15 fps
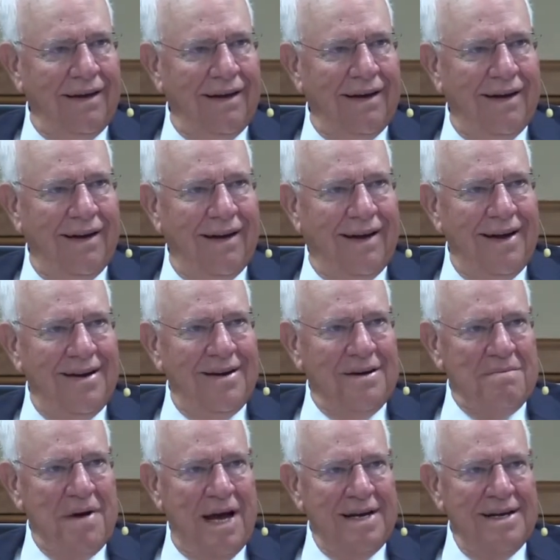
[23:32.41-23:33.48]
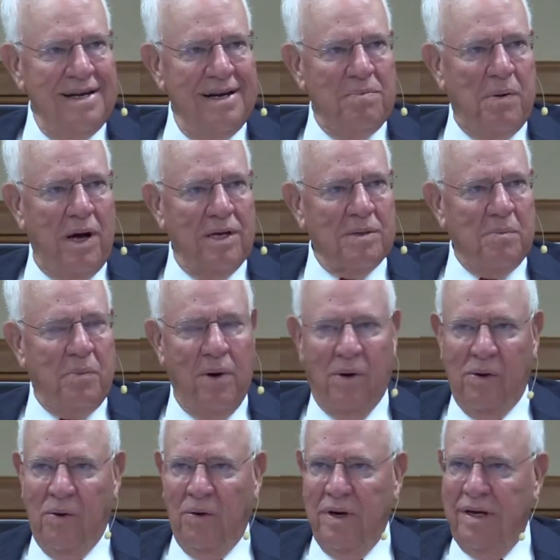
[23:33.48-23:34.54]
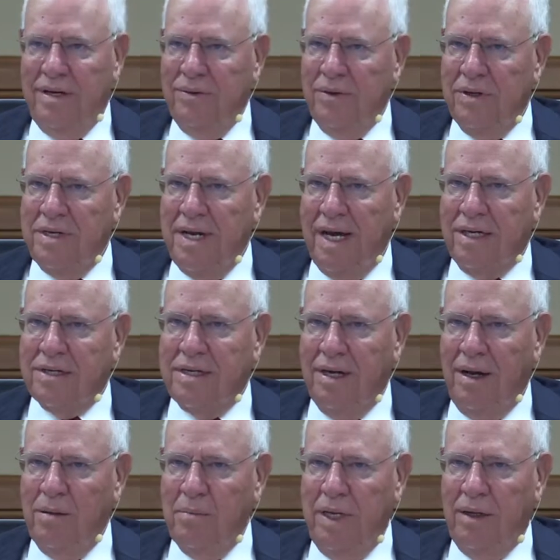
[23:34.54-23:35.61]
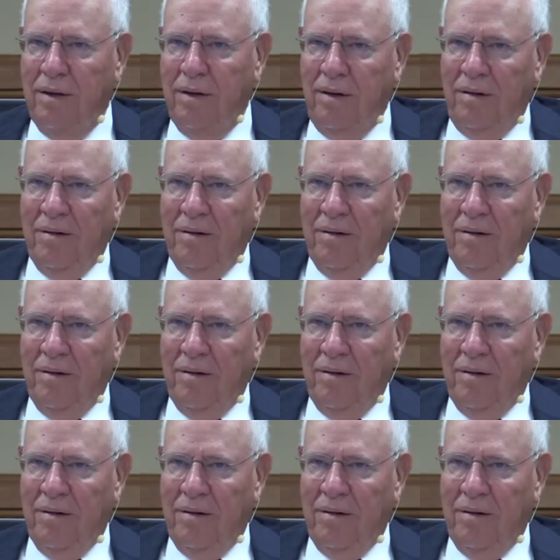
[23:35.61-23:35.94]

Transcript: Can you imagine the Apostle Paul going into a textile mill